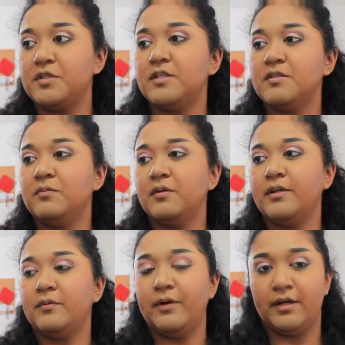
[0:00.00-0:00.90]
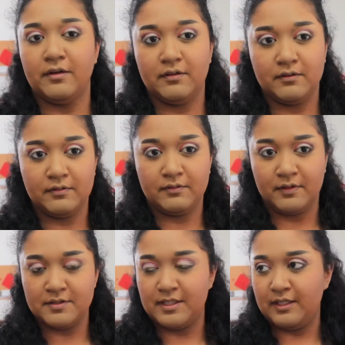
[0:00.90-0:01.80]
she doesn't really wear
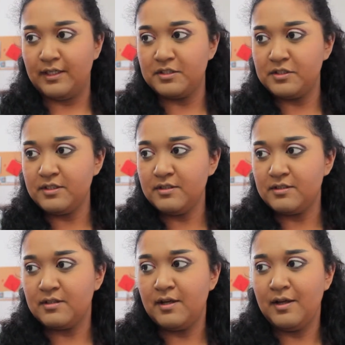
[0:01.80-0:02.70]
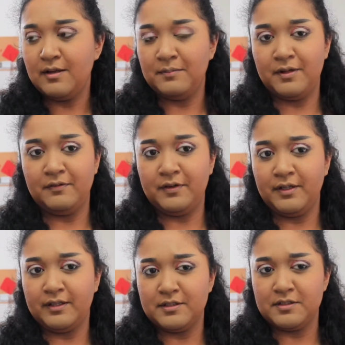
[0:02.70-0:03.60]
false eyelashes, but I feel
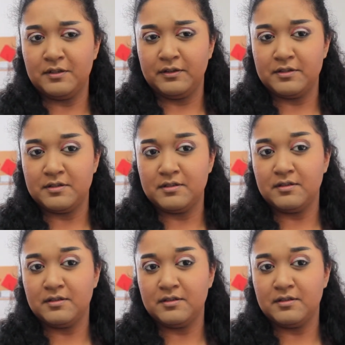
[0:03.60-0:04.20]
like this look is